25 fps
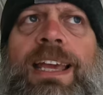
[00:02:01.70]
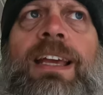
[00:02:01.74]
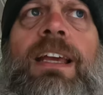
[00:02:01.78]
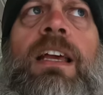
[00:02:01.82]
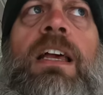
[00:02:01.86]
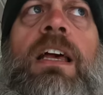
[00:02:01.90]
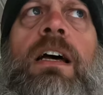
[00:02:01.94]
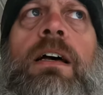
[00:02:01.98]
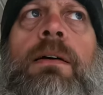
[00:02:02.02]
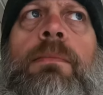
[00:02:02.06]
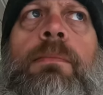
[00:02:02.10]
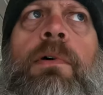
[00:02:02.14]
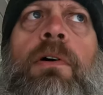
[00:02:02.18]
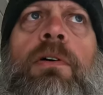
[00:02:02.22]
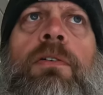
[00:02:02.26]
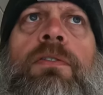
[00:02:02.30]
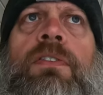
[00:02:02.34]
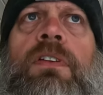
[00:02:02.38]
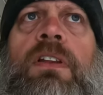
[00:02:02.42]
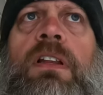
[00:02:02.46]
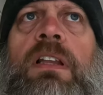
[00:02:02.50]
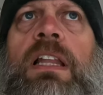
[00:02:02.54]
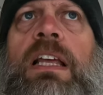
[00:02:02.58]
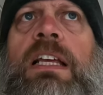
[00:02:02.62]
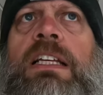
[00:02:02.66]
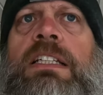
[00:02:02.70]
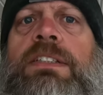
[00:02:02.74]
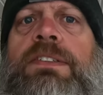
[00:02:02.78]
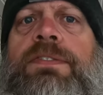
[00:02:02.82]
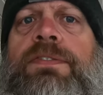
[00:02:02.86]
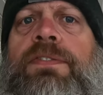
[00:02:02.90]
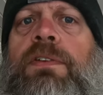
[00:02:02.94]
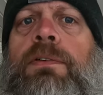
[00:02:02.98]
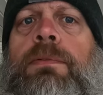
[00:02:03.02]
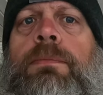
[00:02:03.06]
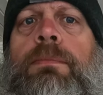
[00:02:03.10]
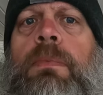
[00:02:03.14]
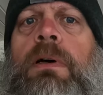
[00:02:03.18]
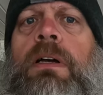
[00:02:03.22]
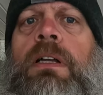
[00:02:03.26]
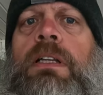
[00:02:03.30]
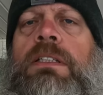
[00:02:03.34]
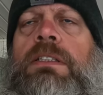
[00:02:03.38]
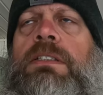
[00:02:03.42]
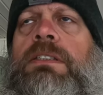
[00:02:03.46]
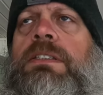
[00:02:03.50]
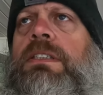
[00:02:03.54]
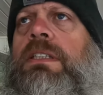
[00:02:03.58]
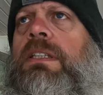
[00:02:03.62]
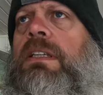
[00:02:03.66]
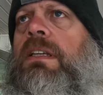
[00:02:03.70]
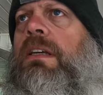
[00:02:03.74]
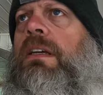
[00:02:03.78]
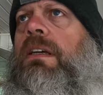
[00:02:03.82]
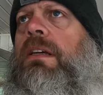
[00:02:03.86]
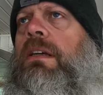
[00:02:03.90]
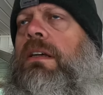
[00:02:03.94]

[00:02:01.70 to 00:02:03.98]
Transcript: income over the last few months.